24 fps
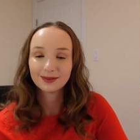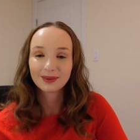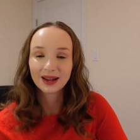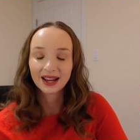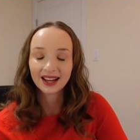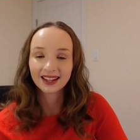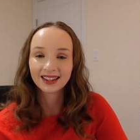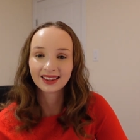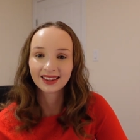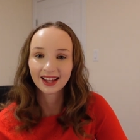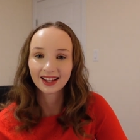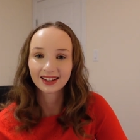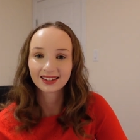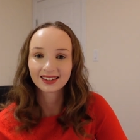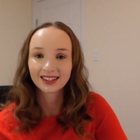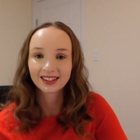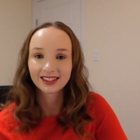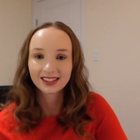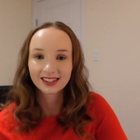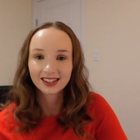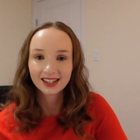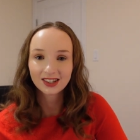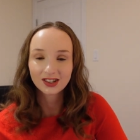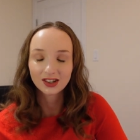made that
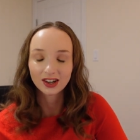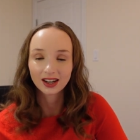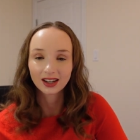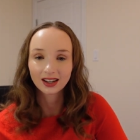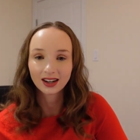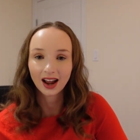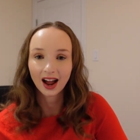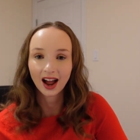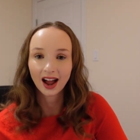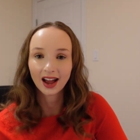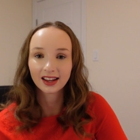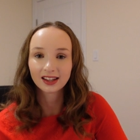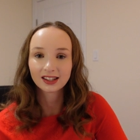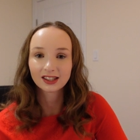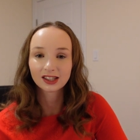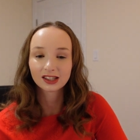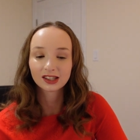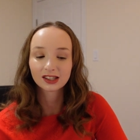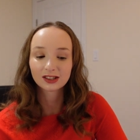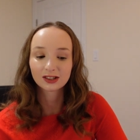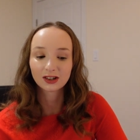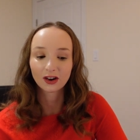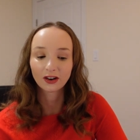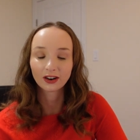decision, I
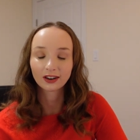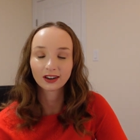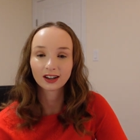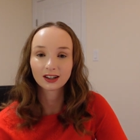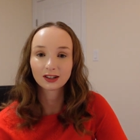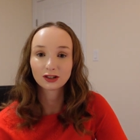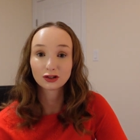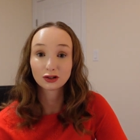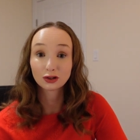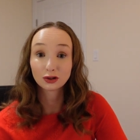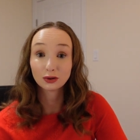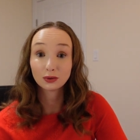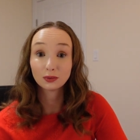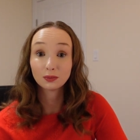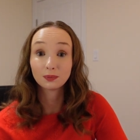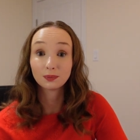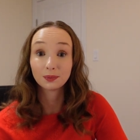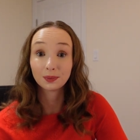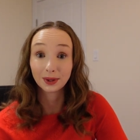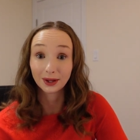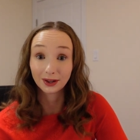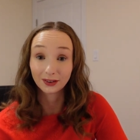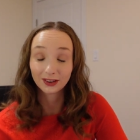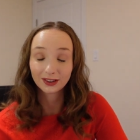started to
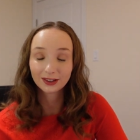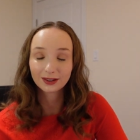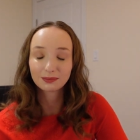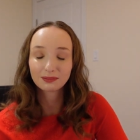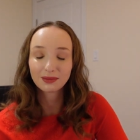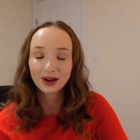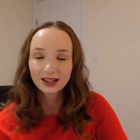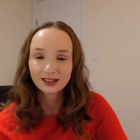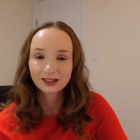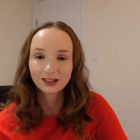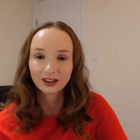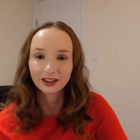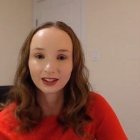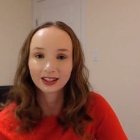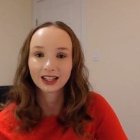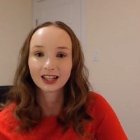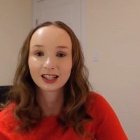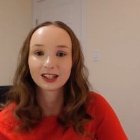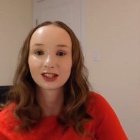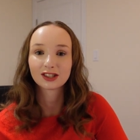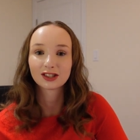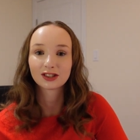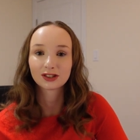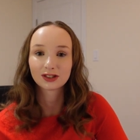build muscle and
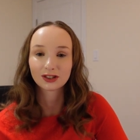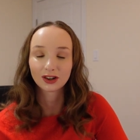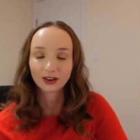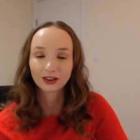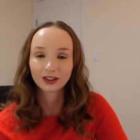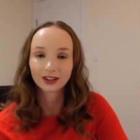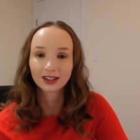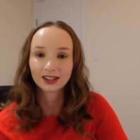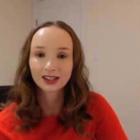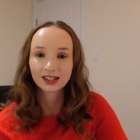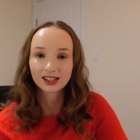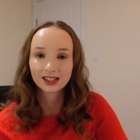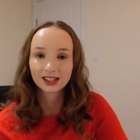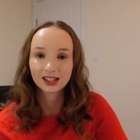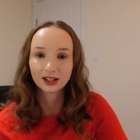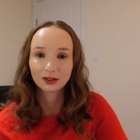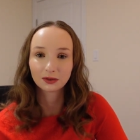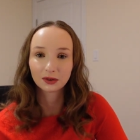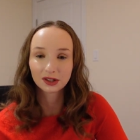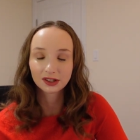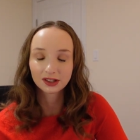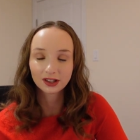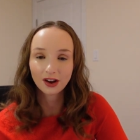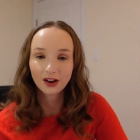I started to see
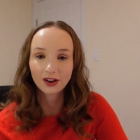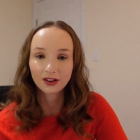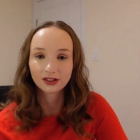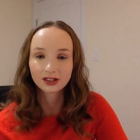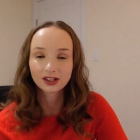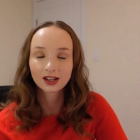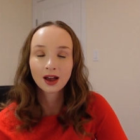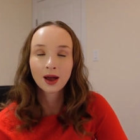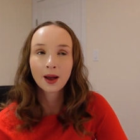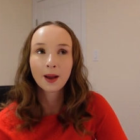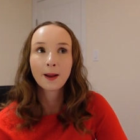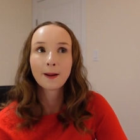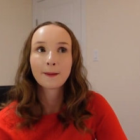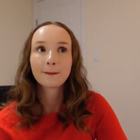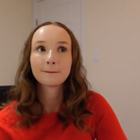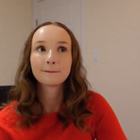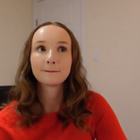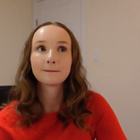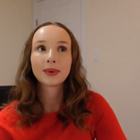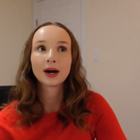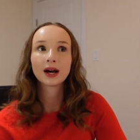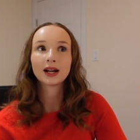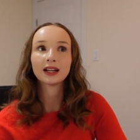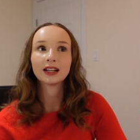results.
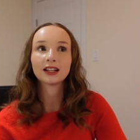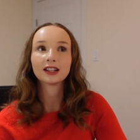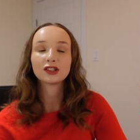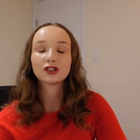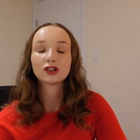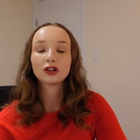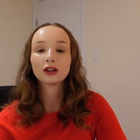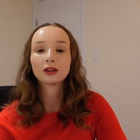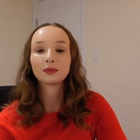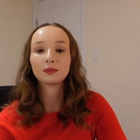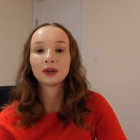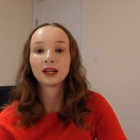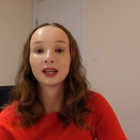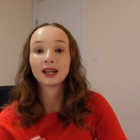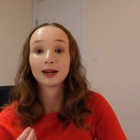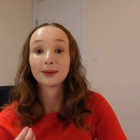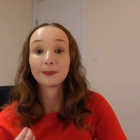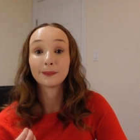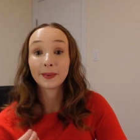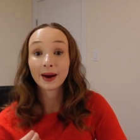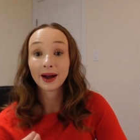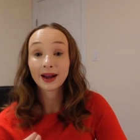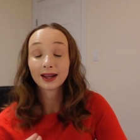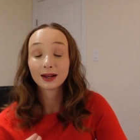But it took me,
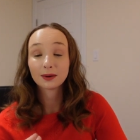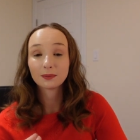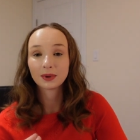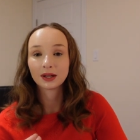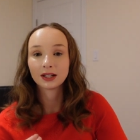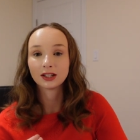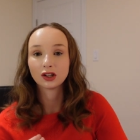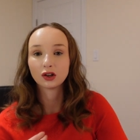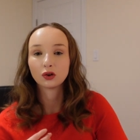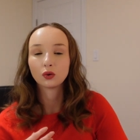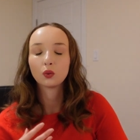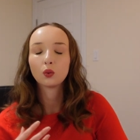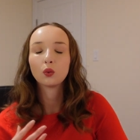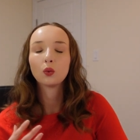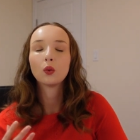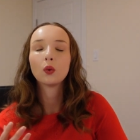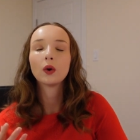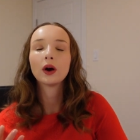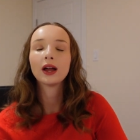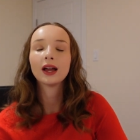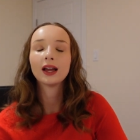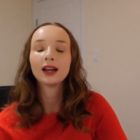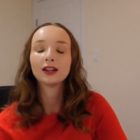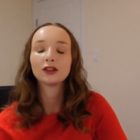in my opinion,
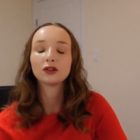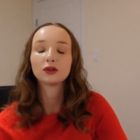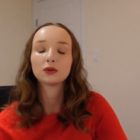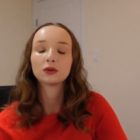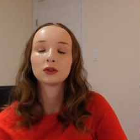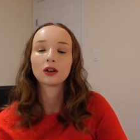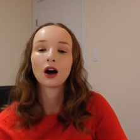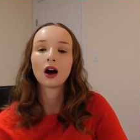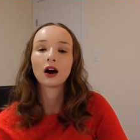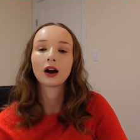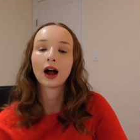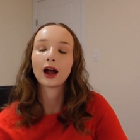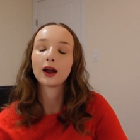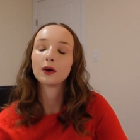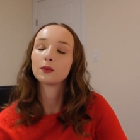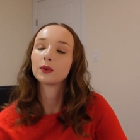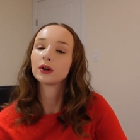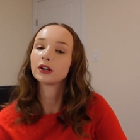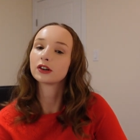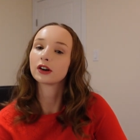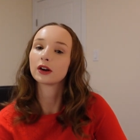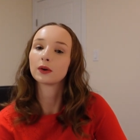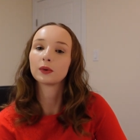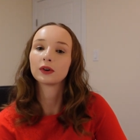way too long. I
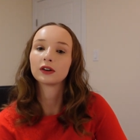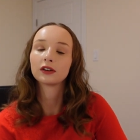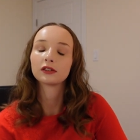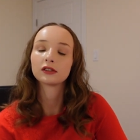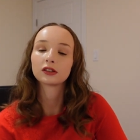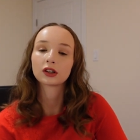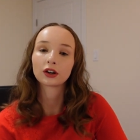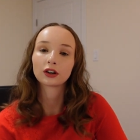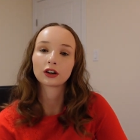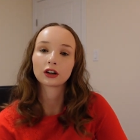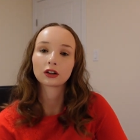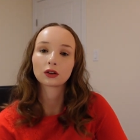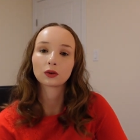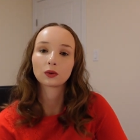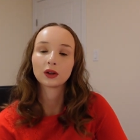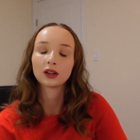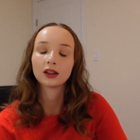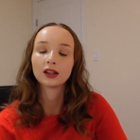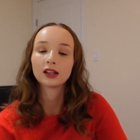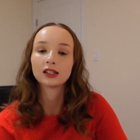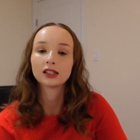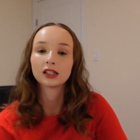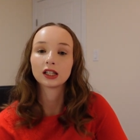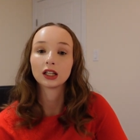wish I would have started
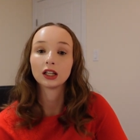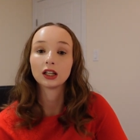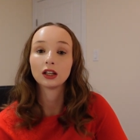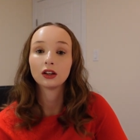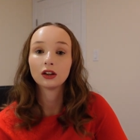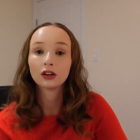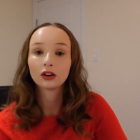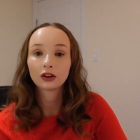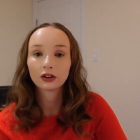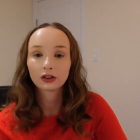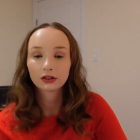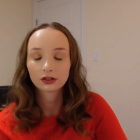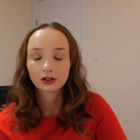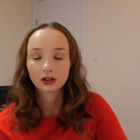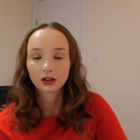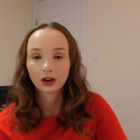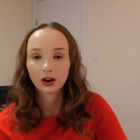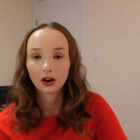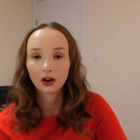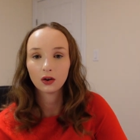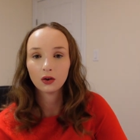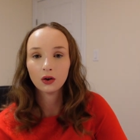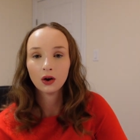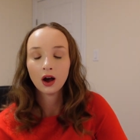doing this years
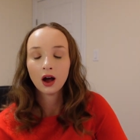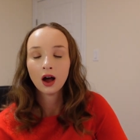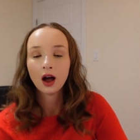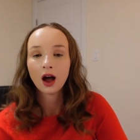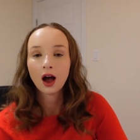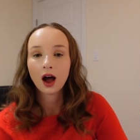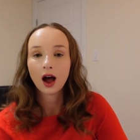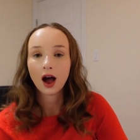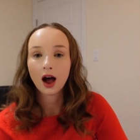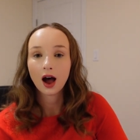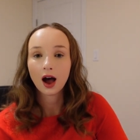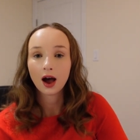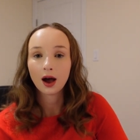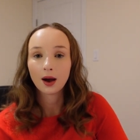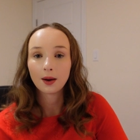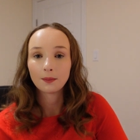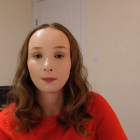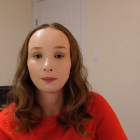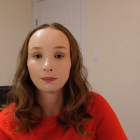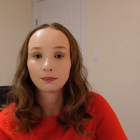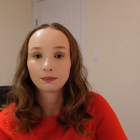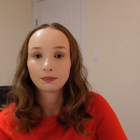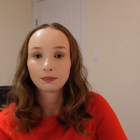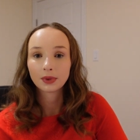ago
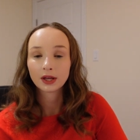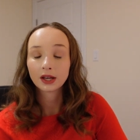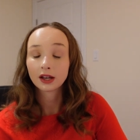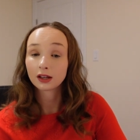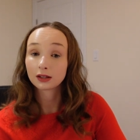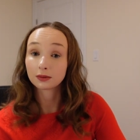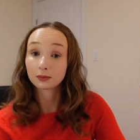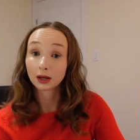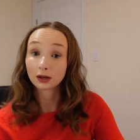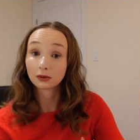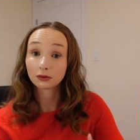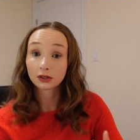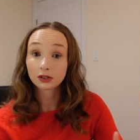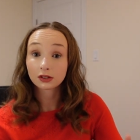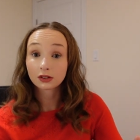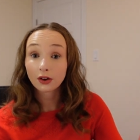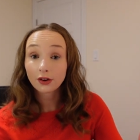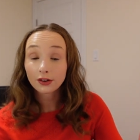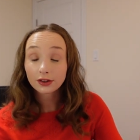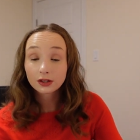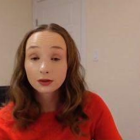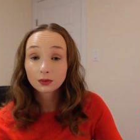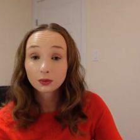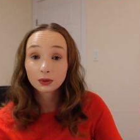um, because my
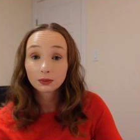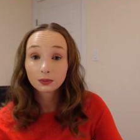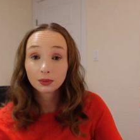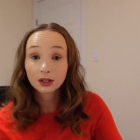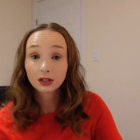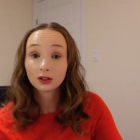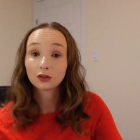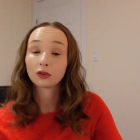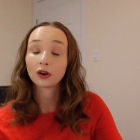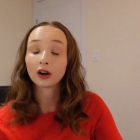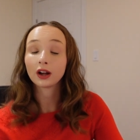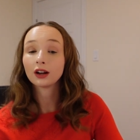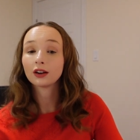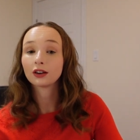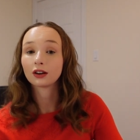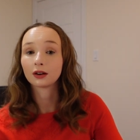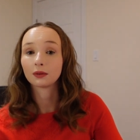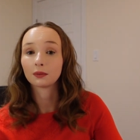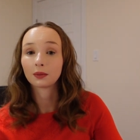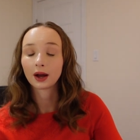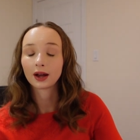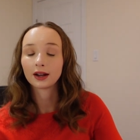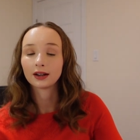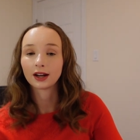results would be
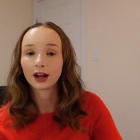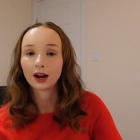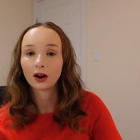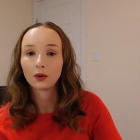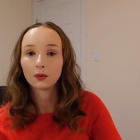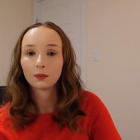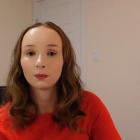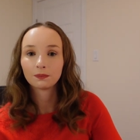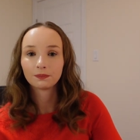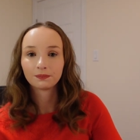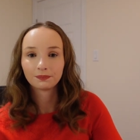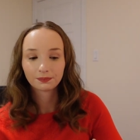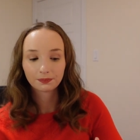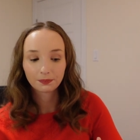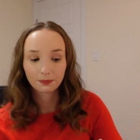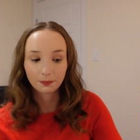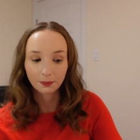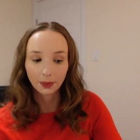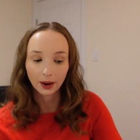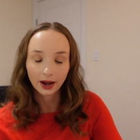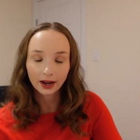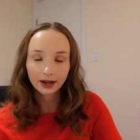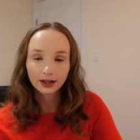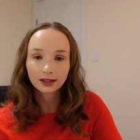greater by now.
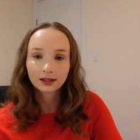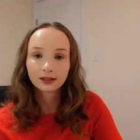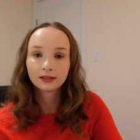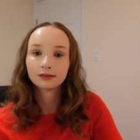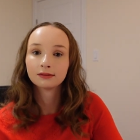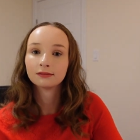But